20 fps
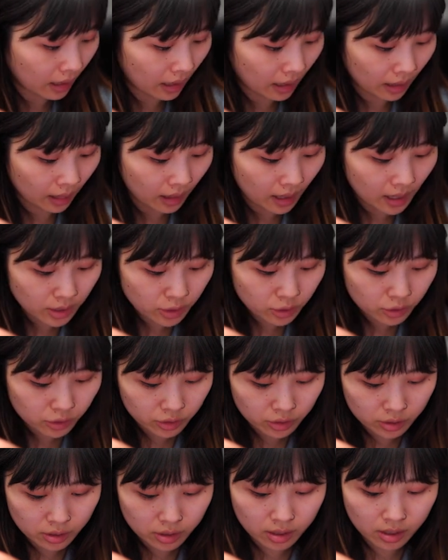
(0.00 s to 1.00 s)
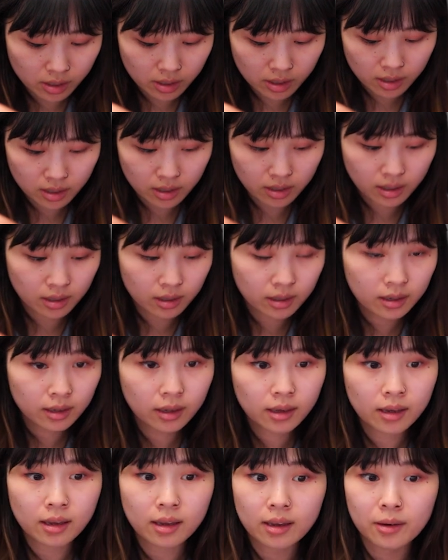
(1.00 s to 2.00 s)
eyelash
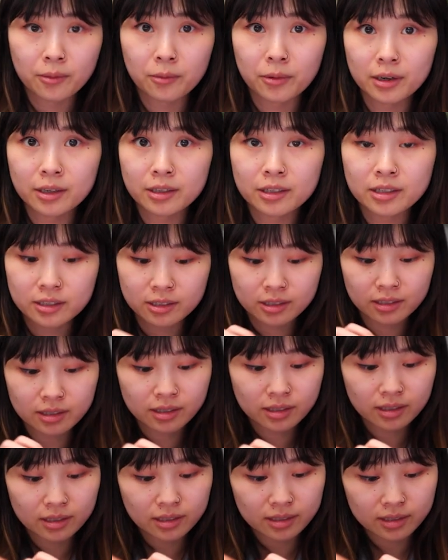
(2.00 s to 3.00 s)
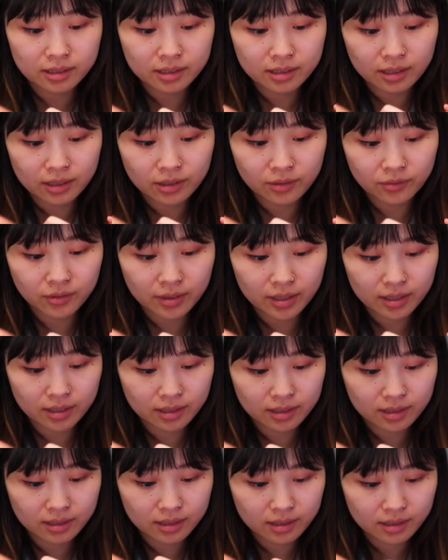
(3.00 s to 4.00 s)
and we're just gonna see if it
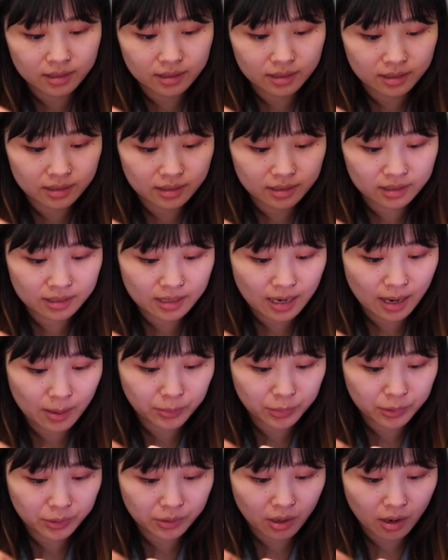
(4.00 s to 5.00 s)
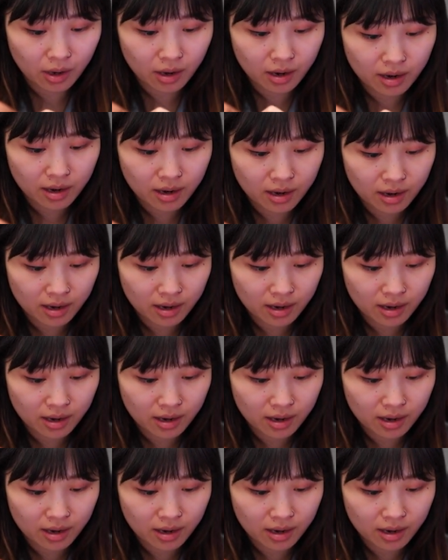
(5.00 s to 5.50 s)
snaps on.